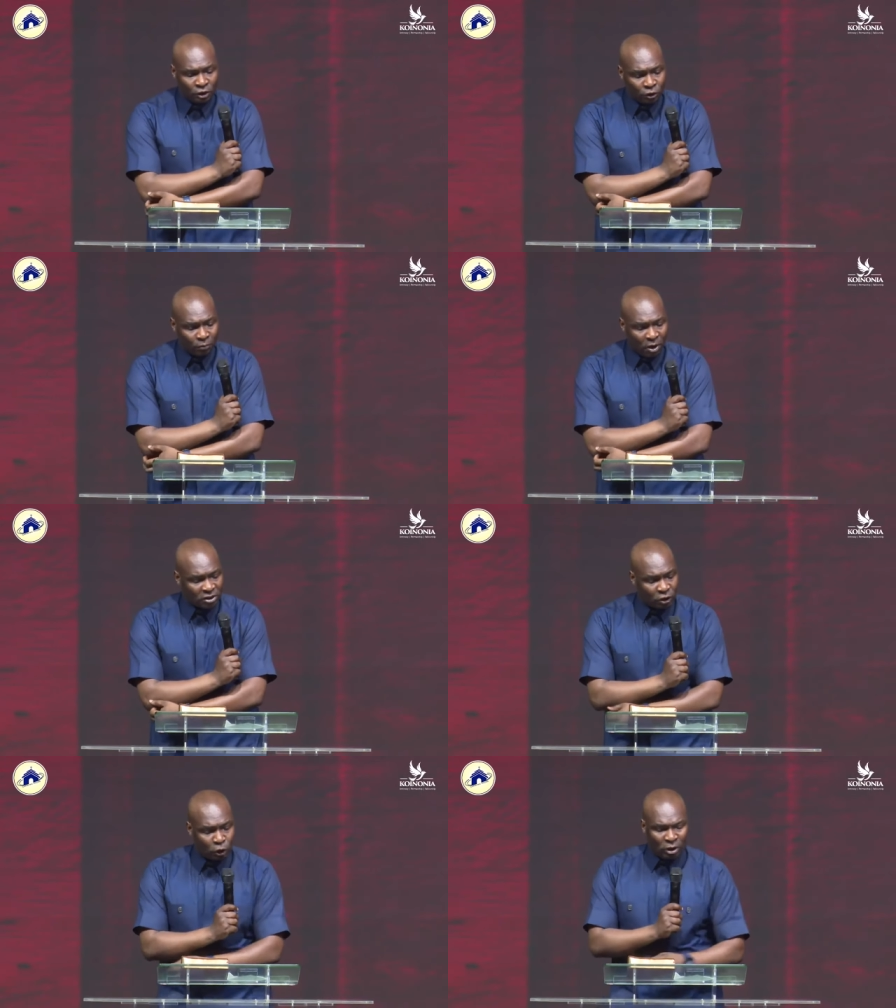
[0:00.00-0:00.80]
you
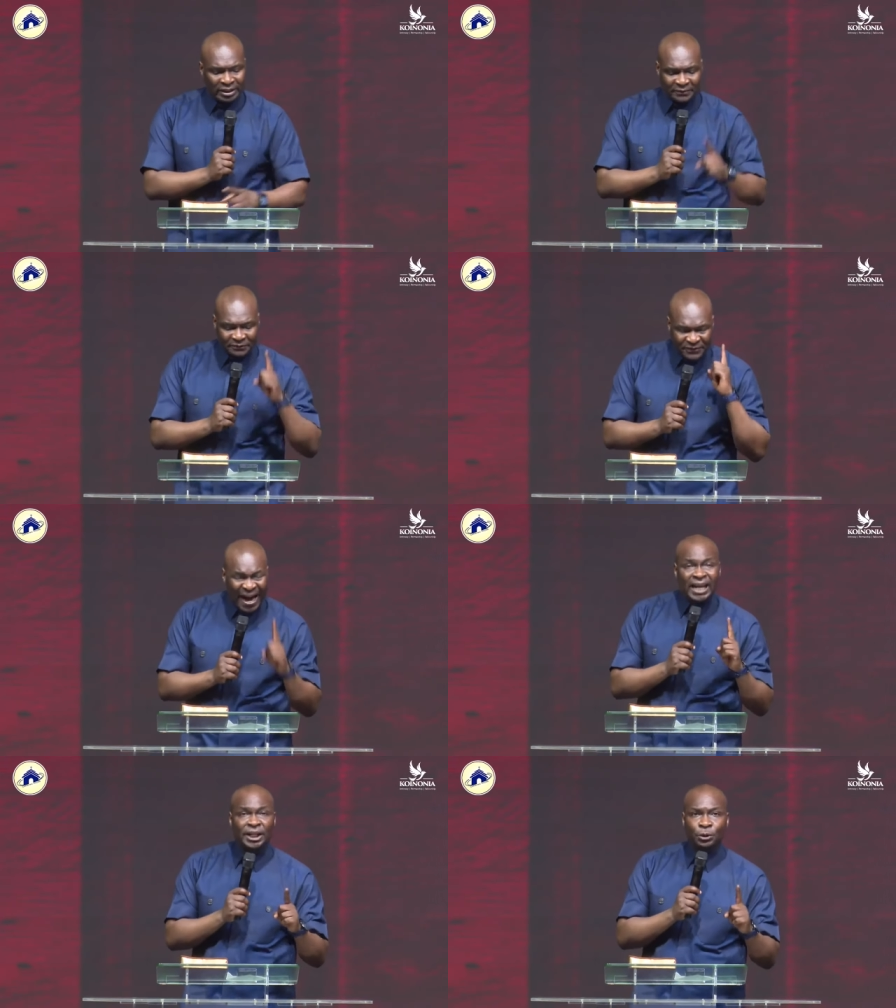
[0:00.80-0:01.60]
must know the
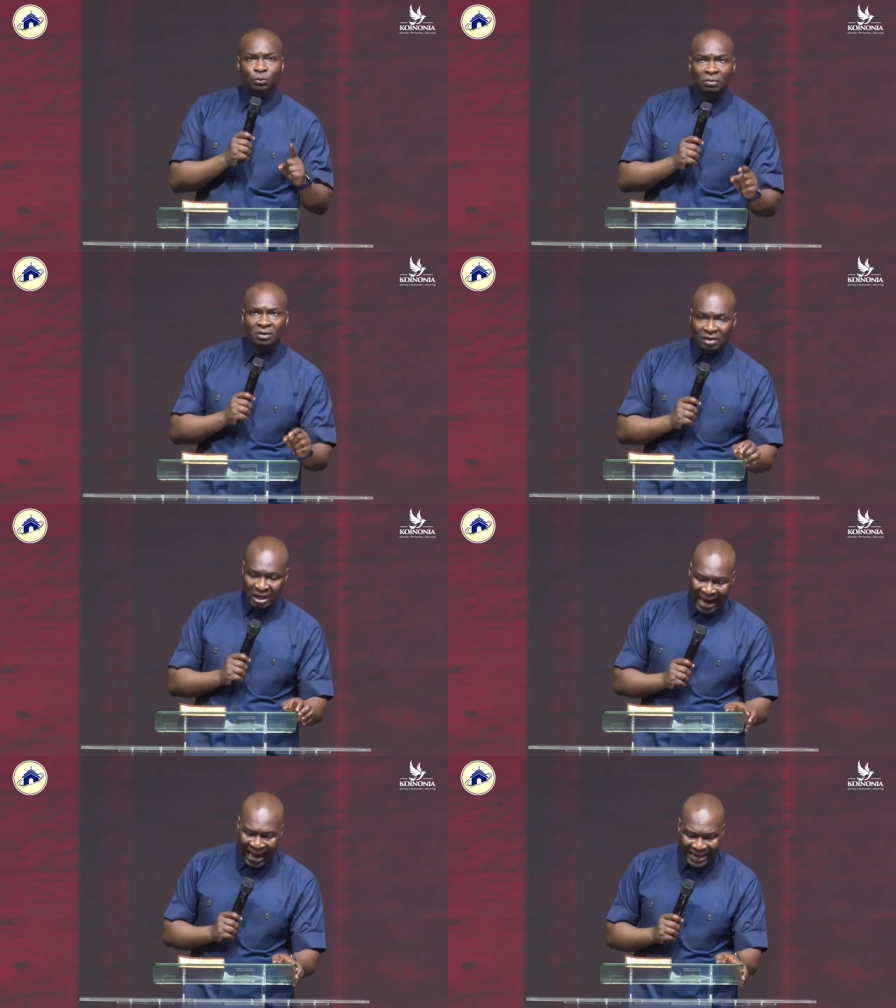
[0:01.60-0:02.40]
value
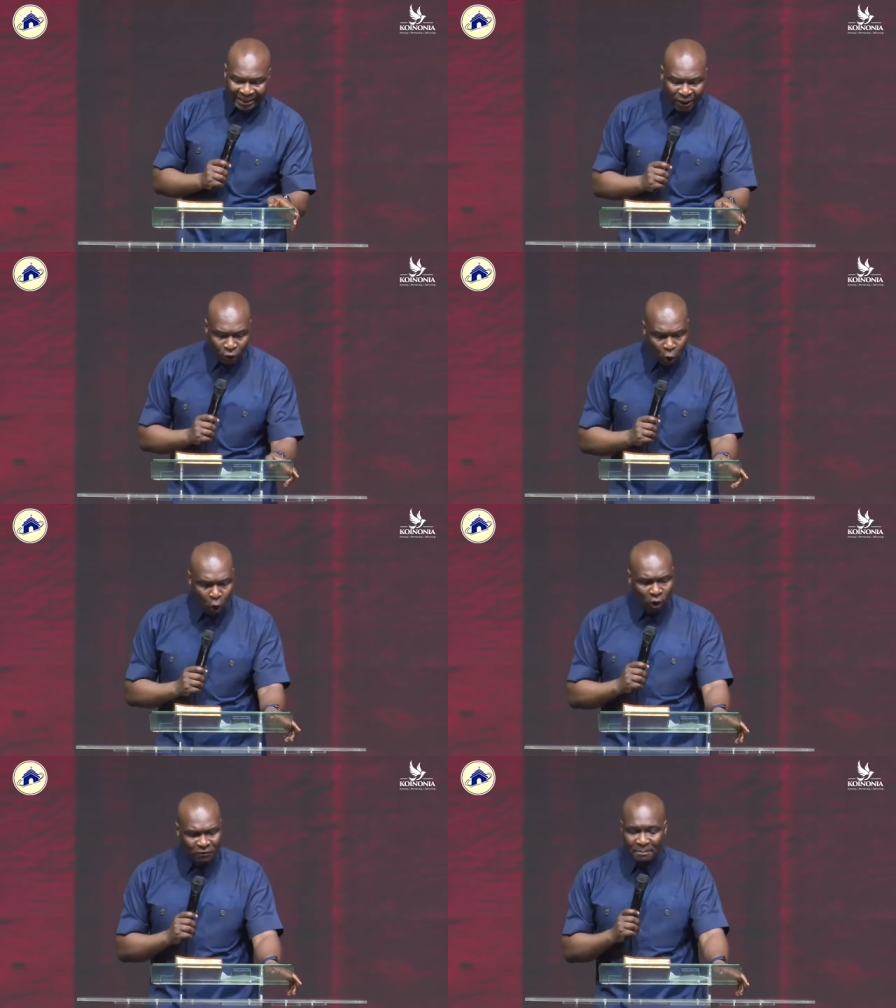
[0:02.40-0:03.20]
and the
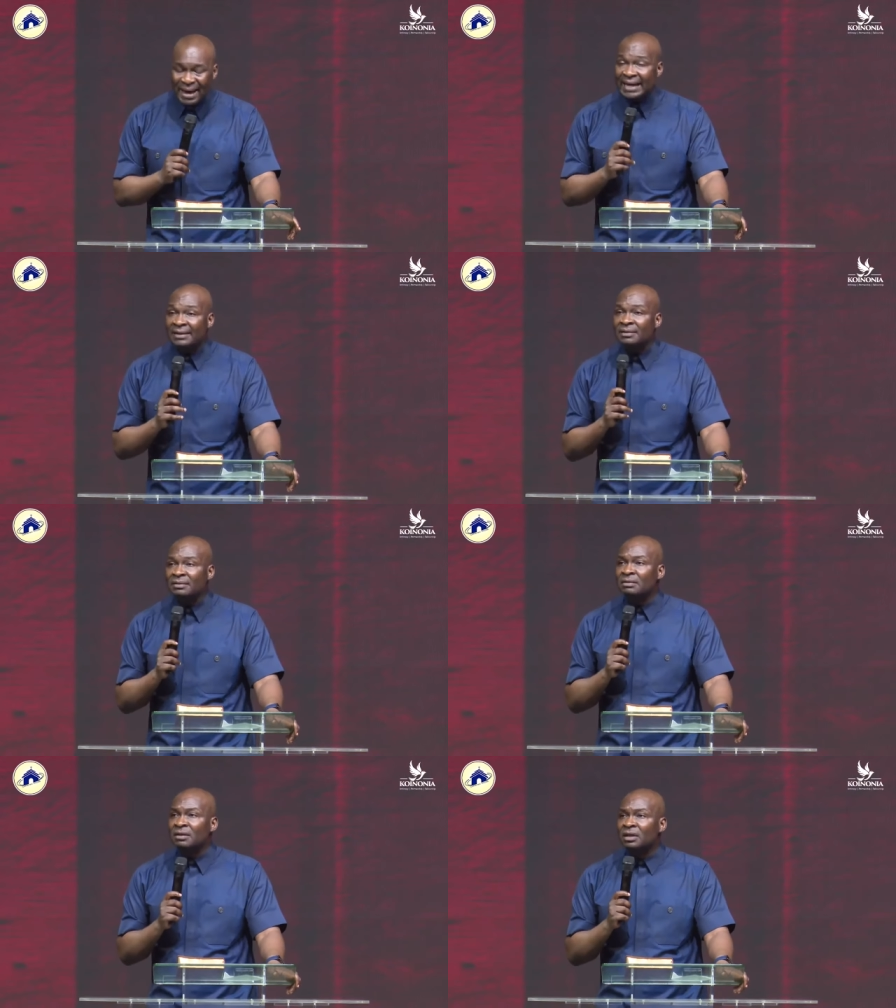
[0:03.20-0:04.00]
role of men
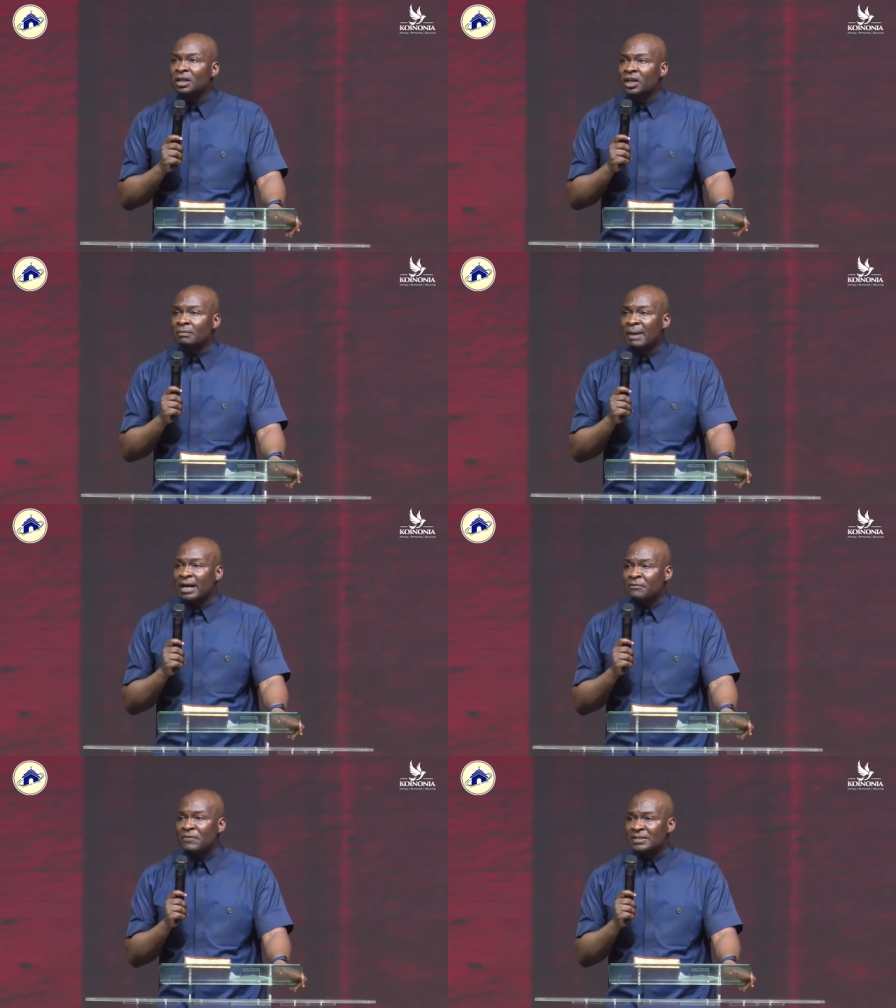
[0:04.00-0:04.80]
in
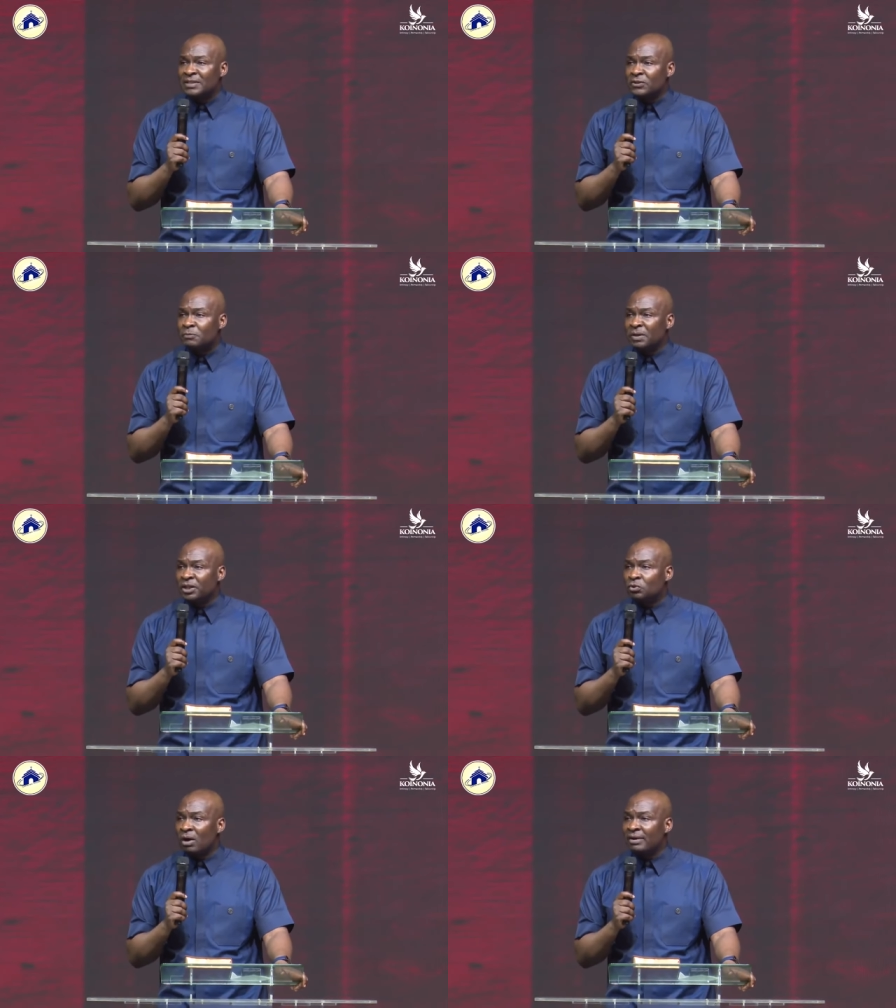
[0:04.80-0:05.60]
manifesting
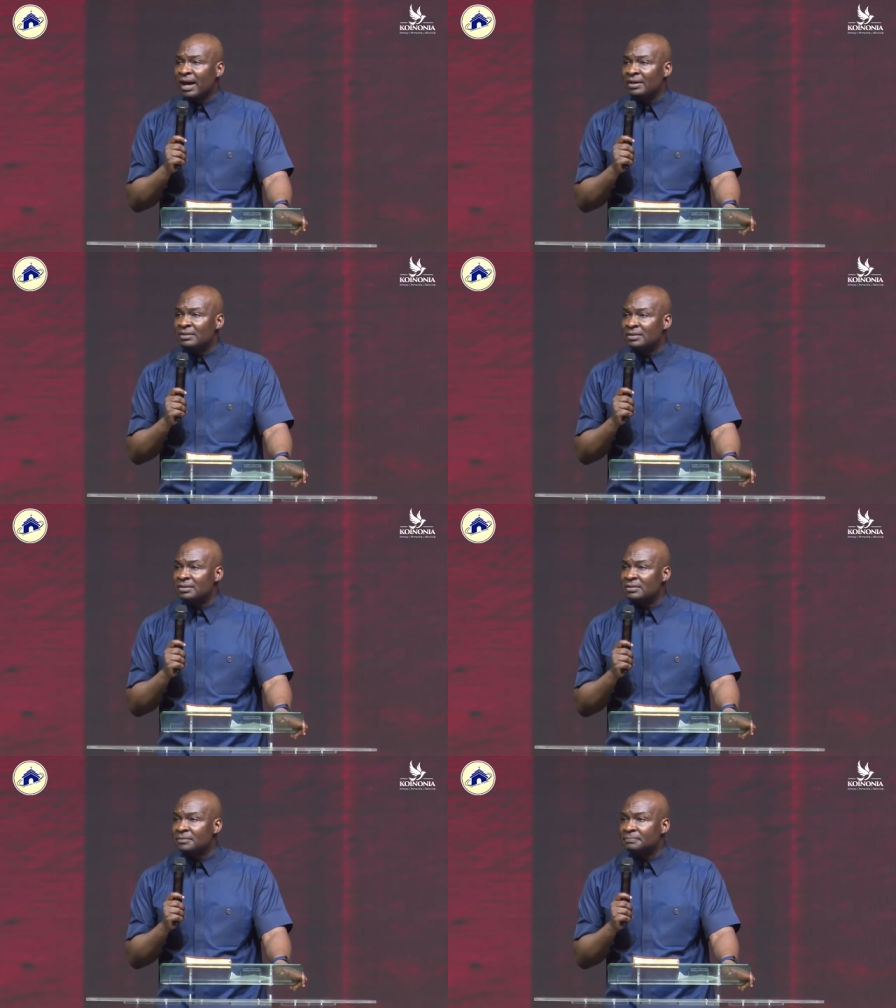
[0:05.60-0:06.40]
spiritual
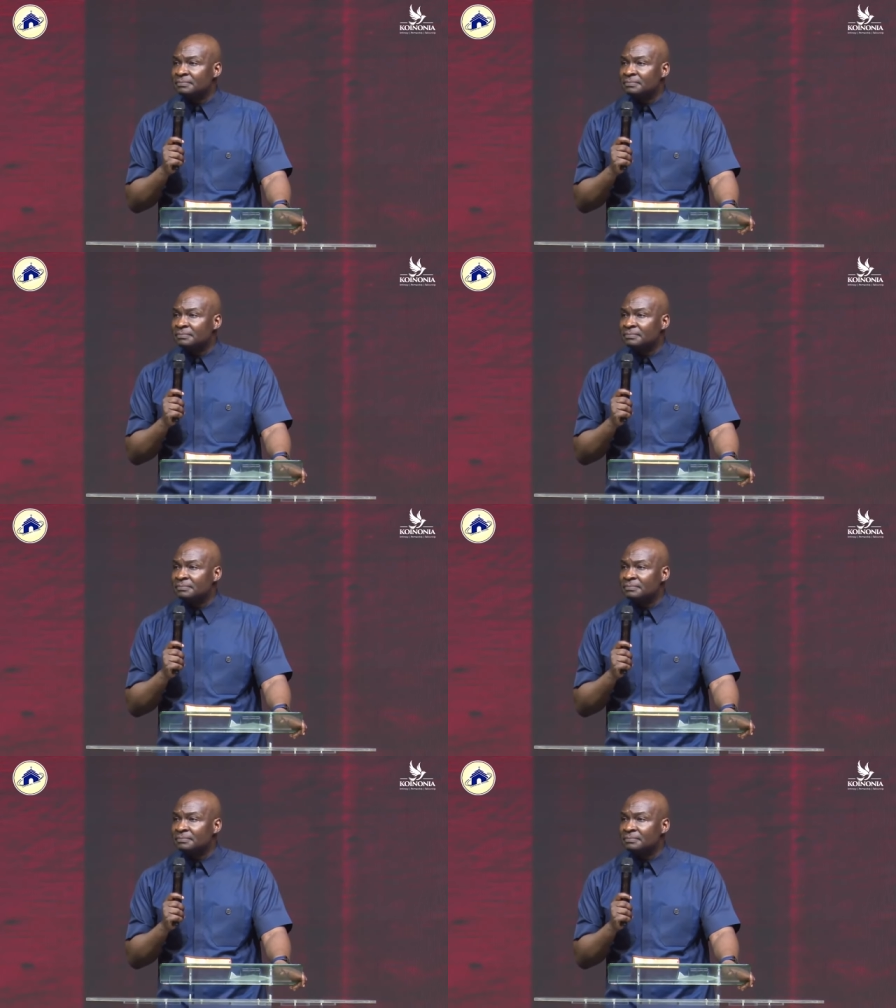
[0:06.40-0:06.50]
realities.